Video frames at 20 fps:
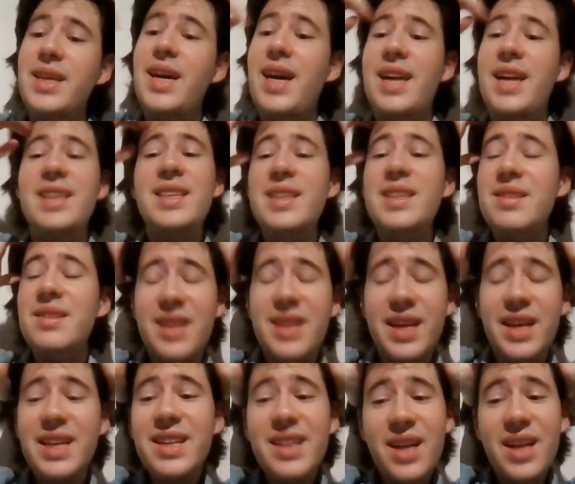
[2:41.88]
yeah, and he
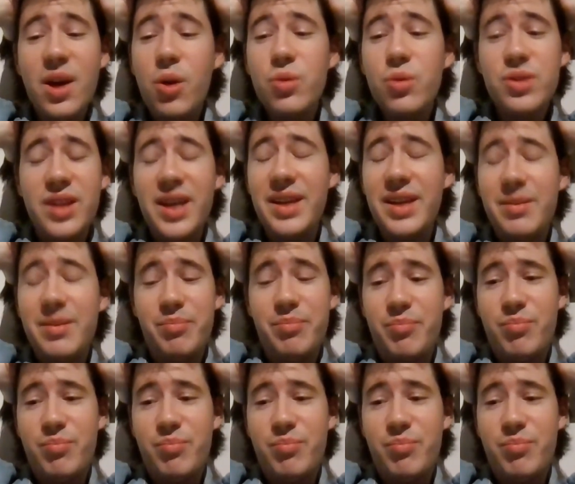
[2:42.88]
goes like